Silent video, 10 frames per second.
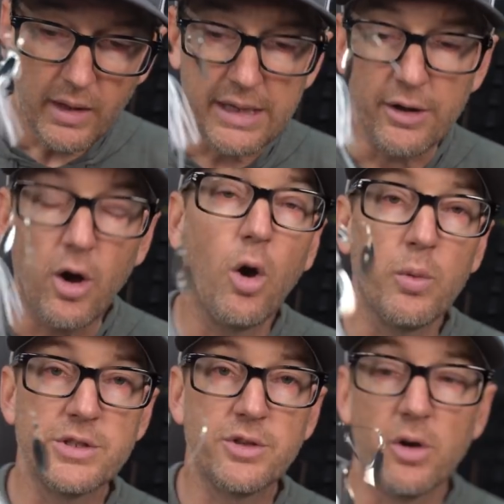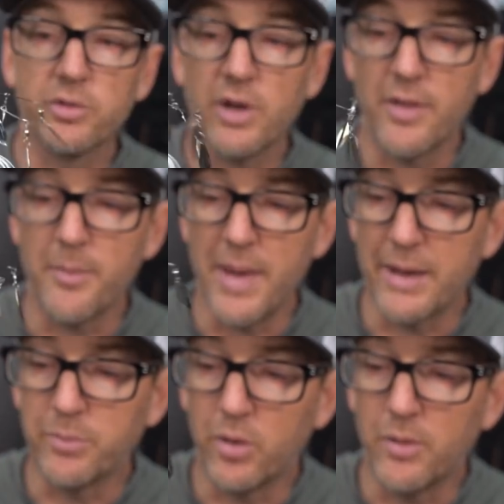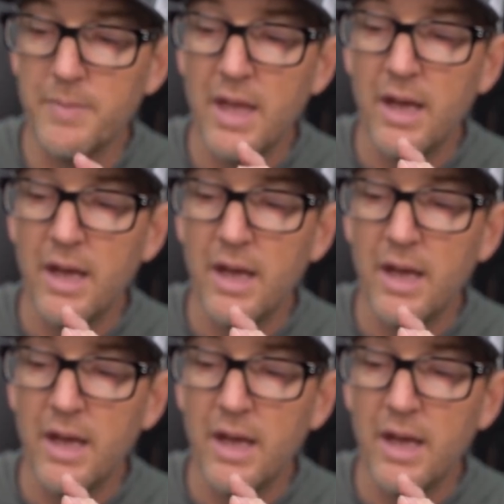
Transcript: it always goes on the Mad Bull.